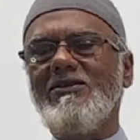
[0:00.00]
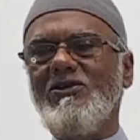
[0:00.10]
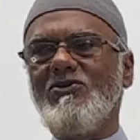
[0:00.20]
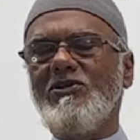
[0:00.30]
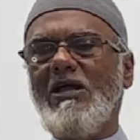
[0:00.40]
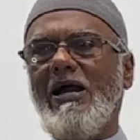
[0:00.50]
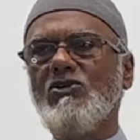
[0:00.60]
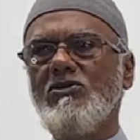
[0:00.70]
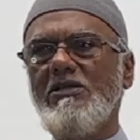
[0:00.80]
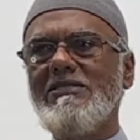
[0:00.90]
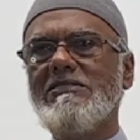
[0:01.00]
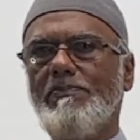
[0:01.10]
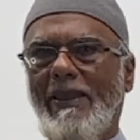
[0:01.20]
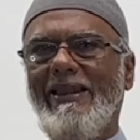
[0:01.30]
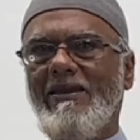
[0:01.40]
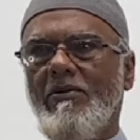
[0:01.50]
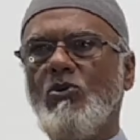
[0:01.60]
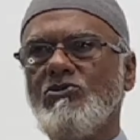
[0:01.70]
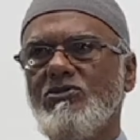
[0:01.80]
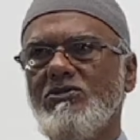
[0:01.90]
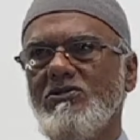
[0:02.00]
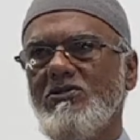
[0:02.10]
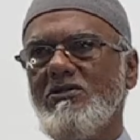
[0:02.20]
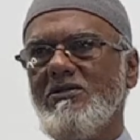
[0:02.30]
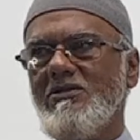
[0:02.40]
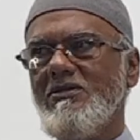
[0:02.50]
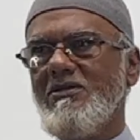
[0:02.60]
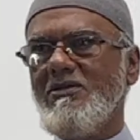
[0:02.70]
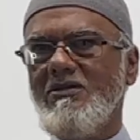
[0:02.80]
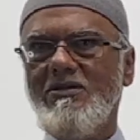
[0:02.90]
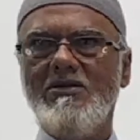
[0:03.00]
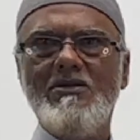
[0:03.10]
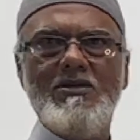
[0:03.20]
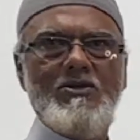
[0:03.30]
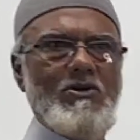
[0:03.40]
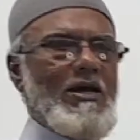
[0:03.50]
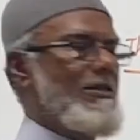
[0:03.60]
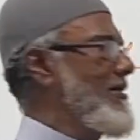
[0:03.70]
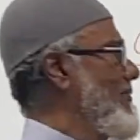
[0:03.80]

you could actually spell them out. You know that?